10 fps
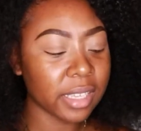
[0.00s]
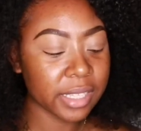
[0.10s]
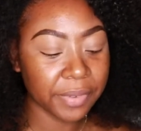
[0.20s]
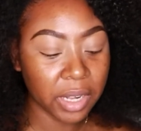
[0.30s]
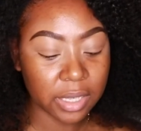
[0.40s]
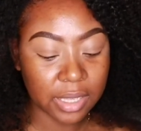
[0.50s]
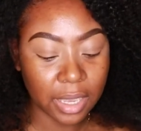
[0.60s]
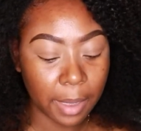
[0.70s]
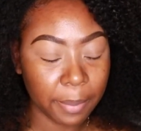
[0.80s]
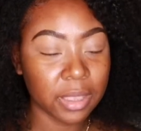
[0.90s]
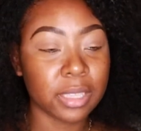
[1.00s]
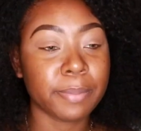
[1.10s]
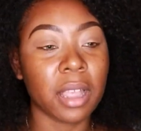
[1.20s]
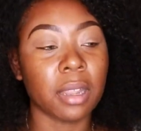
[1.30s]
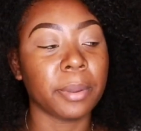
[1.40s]
it's funny because I picked this
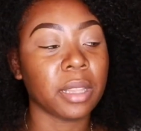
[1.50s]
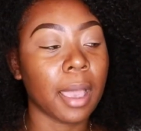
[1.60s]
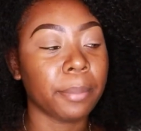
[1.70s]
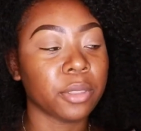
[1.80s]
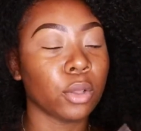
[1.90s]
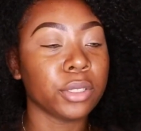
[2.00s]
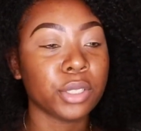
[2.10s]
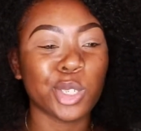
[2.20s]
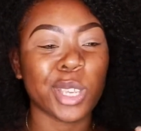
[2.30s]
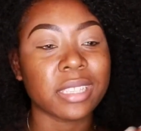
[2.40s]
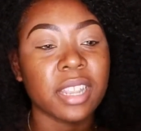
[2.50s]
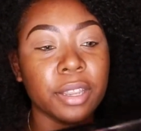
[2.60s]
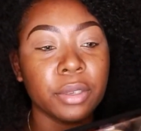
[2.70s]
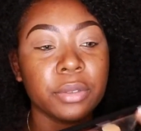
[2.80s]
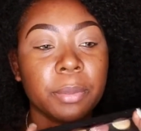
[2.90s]
palette up a lot, but the only two shades that I
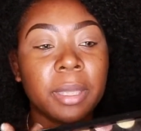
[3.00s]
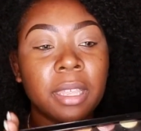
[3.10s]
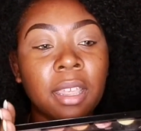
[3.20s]
use from it,